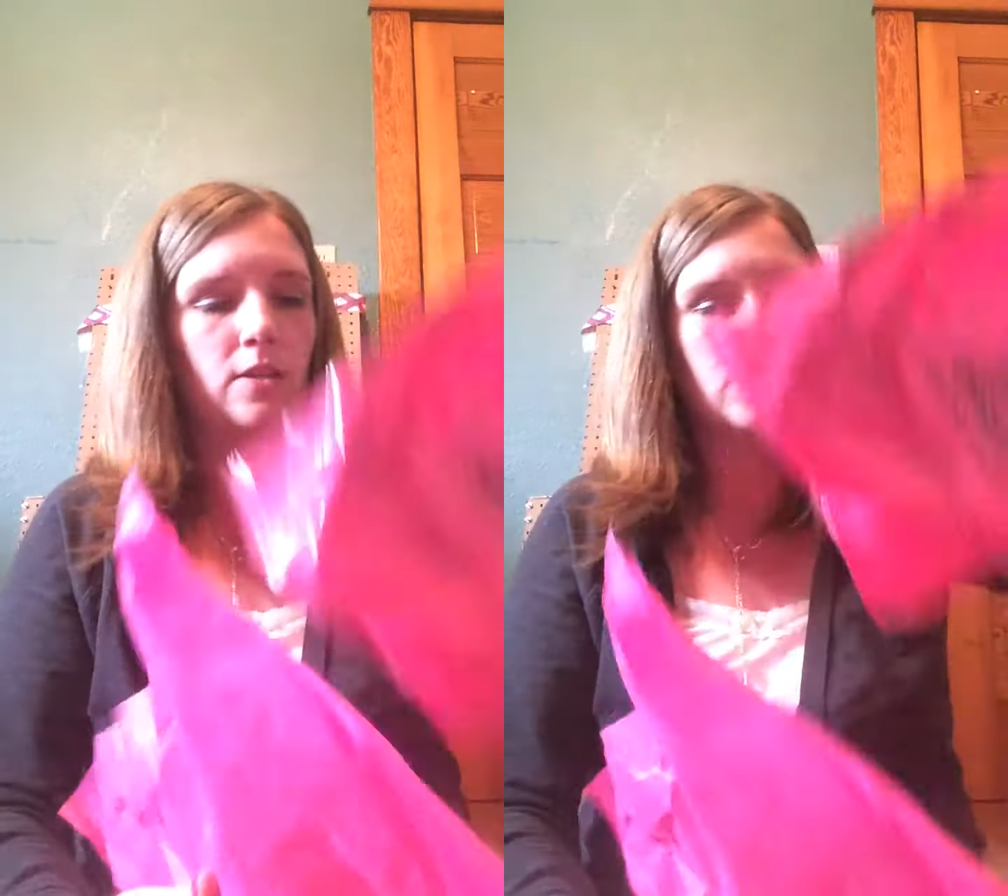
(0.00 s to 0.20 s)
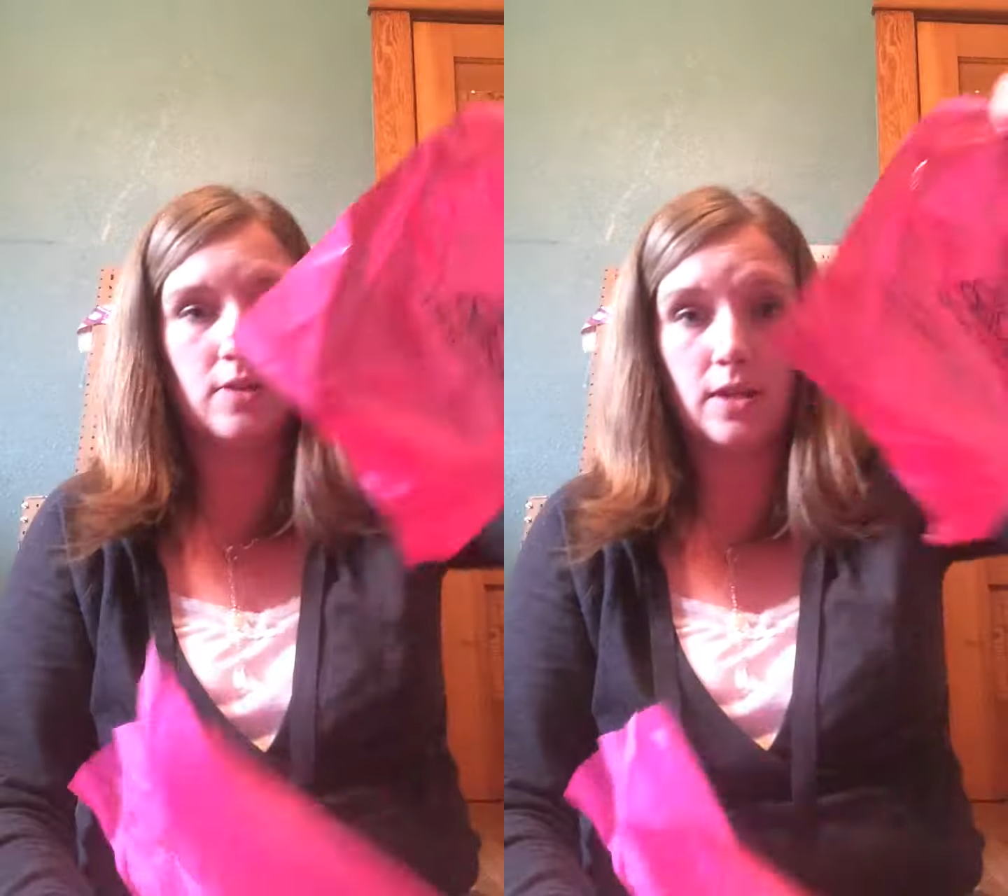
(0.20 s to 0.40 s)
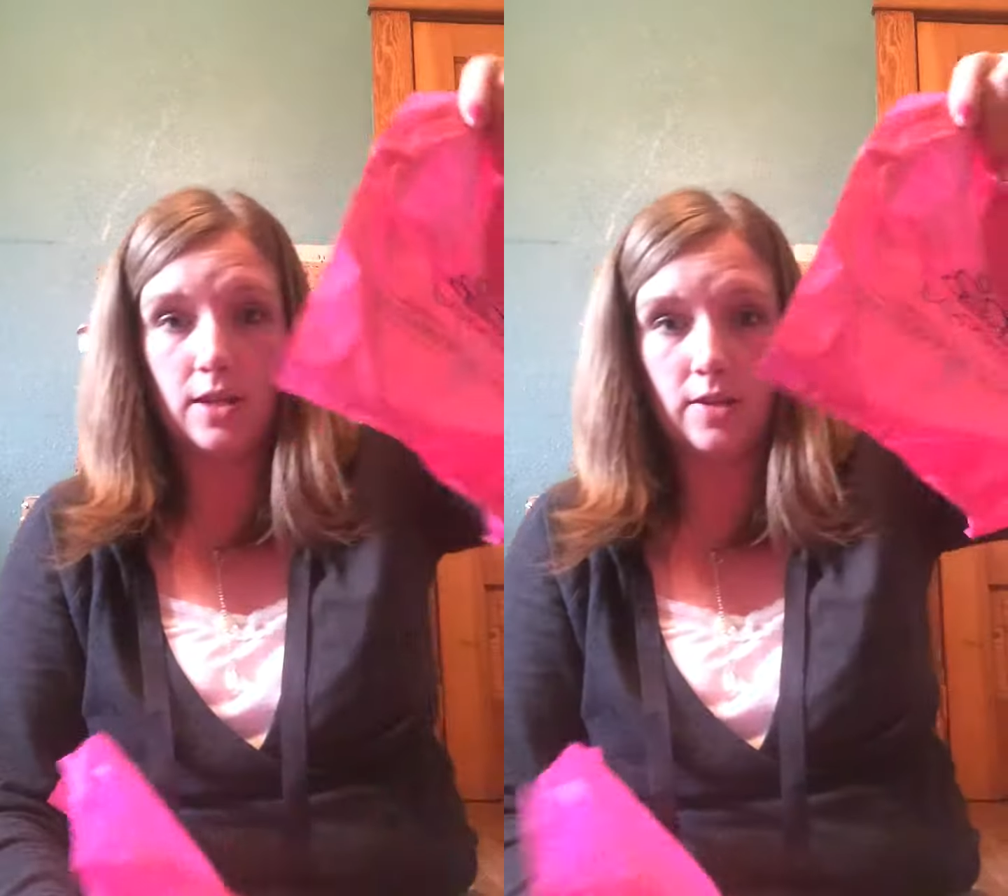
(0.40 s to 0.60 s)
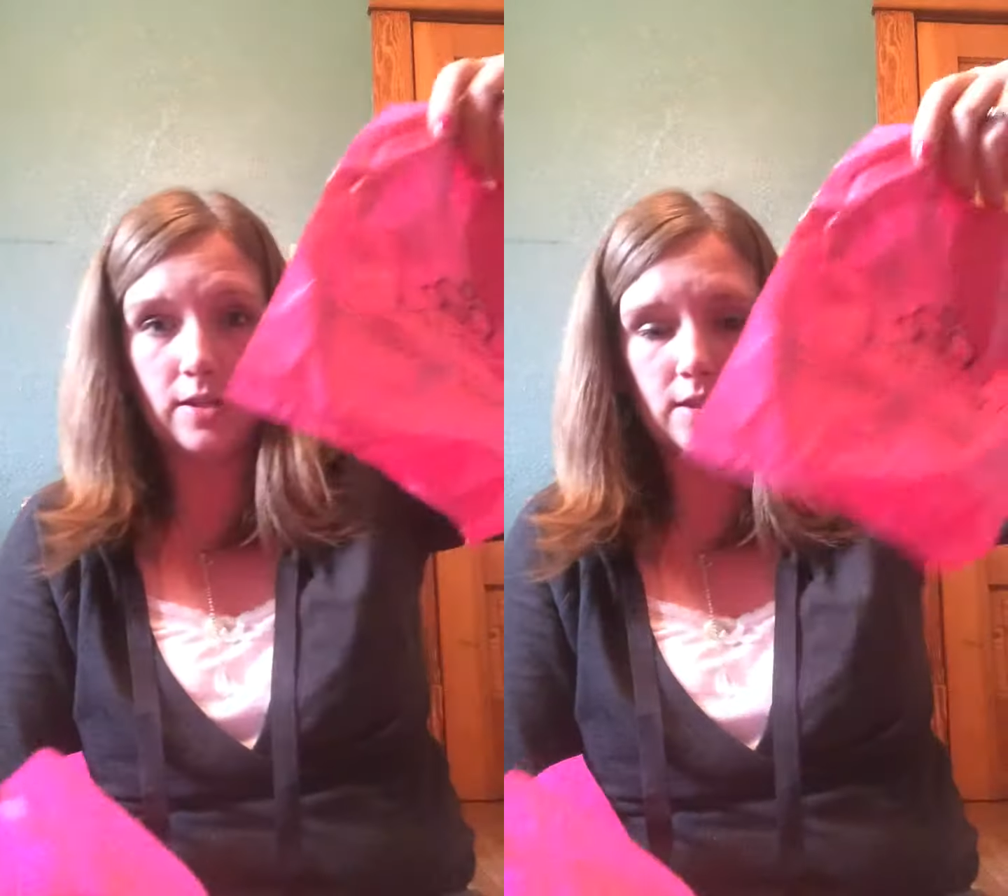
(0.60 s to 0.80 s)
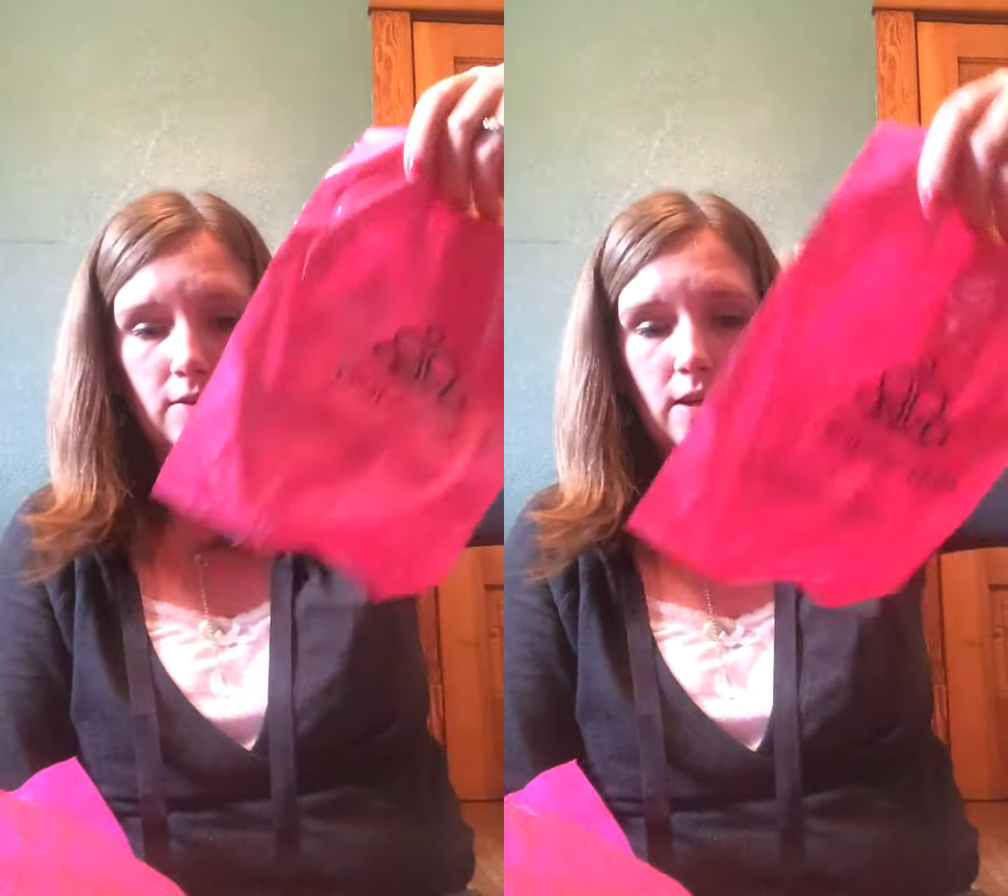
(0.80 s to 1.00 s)
so the
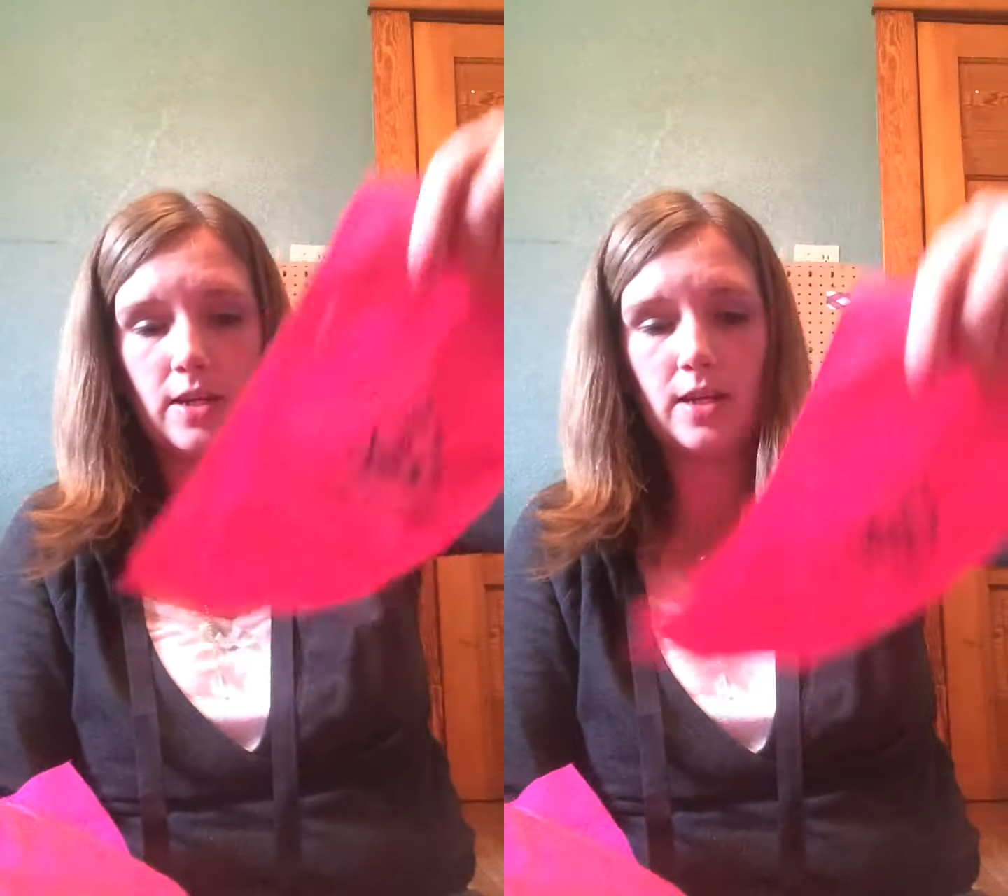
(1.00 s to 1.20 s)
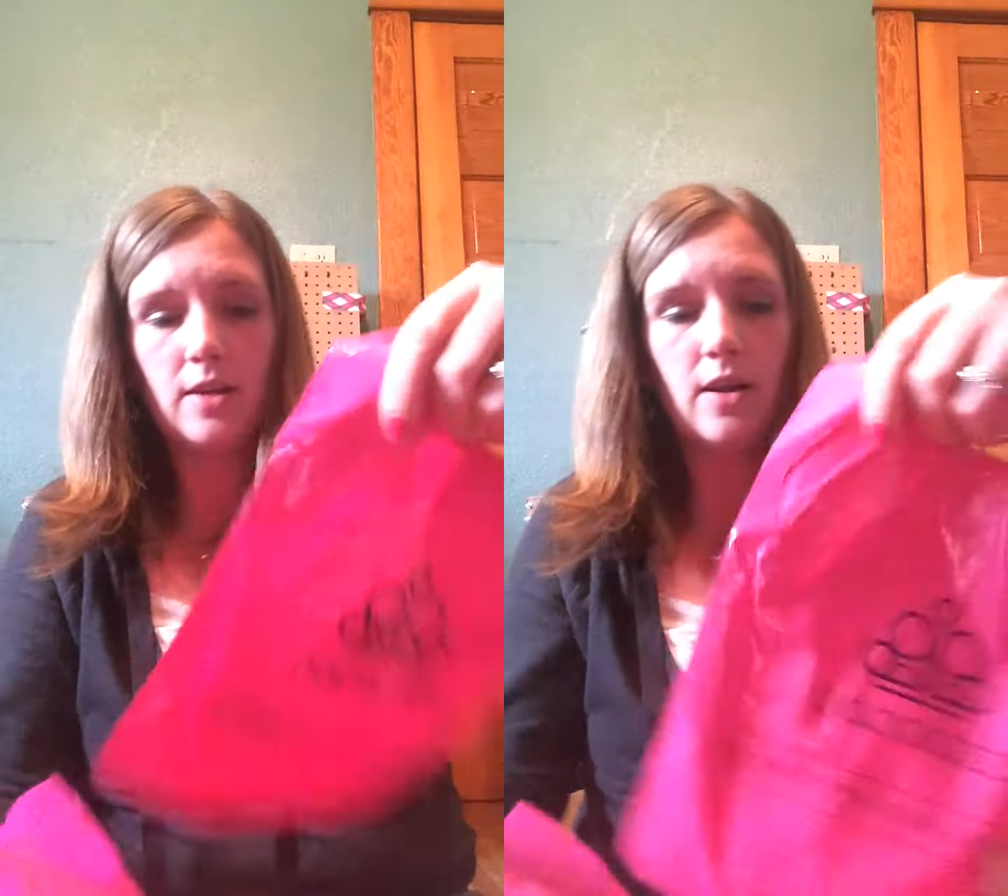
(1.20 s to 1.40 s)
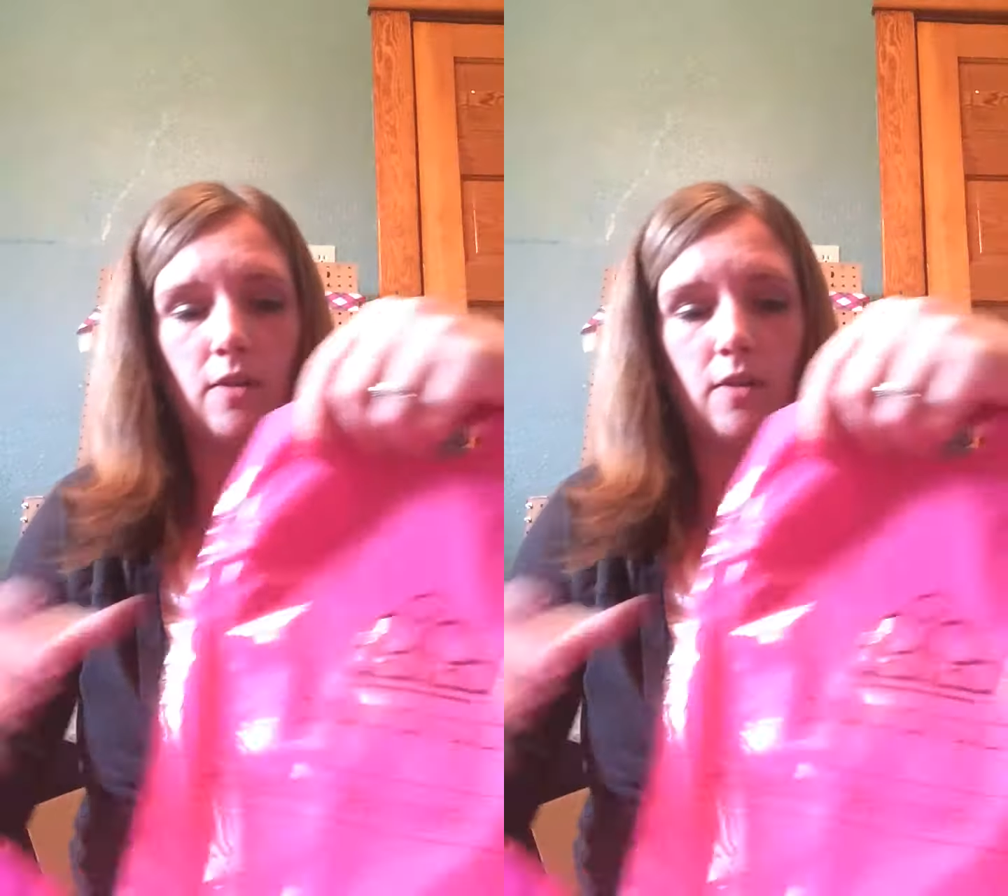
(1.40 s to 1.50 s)
earrings are in here.